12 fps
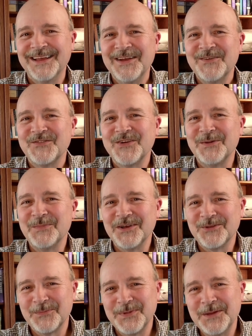from
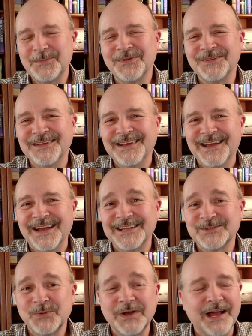other people
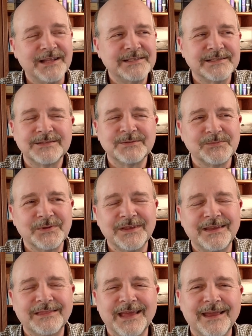as well. I just
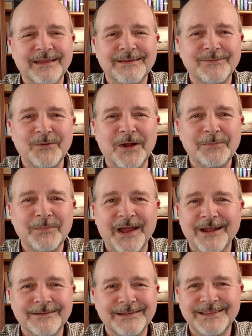really thank Ron
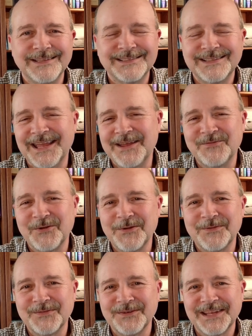Meyer to this day
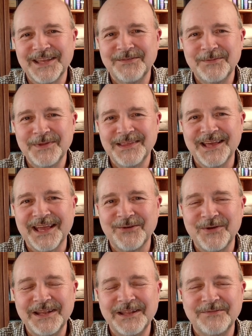for giving me that
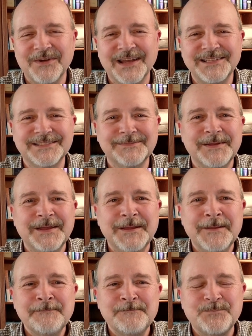great advice.
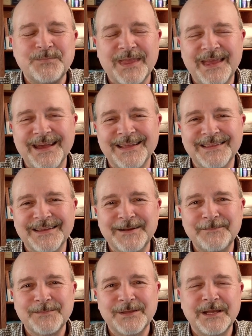
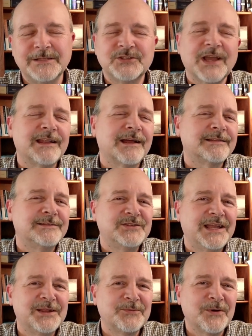And shout out to
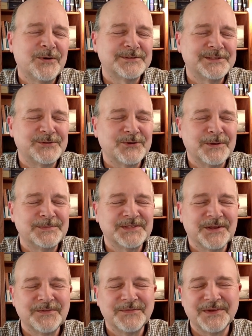Janie Rose in terms
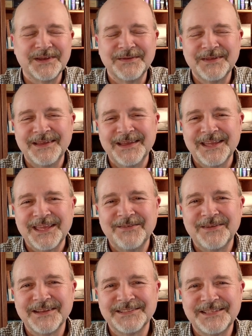of
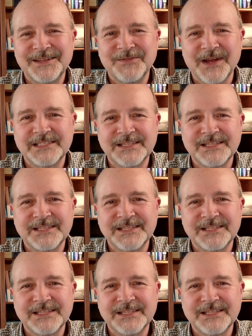giving us the advice of